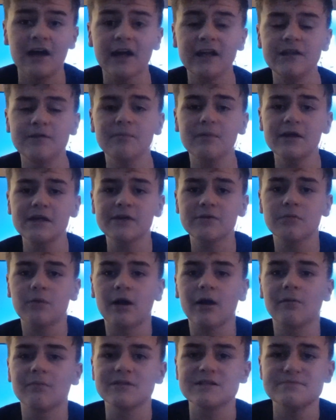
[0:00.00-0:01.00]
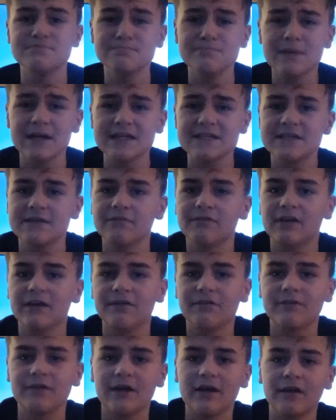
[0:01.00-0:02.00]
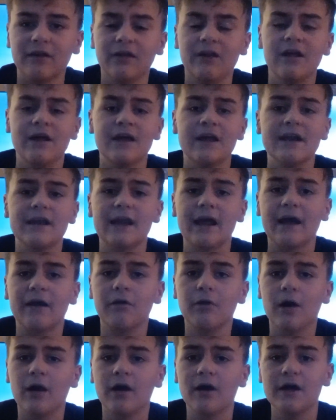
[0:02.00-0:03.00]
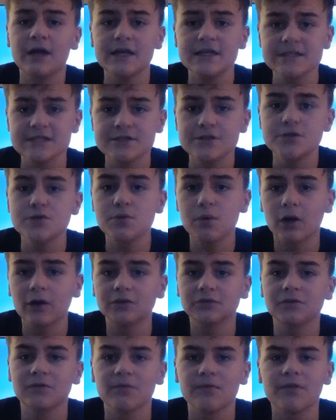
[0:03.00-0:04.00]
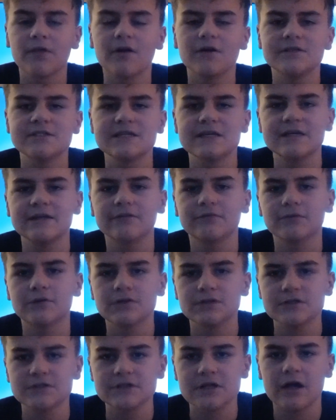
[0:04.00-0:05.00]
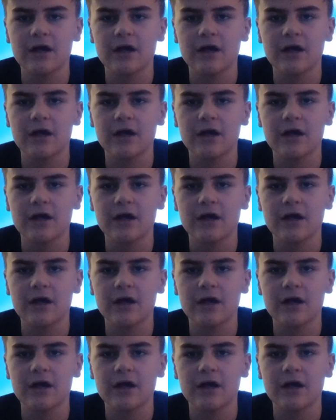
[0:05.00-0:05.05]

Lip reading: And you make your way up this massive lift hill. Now it is 213 foot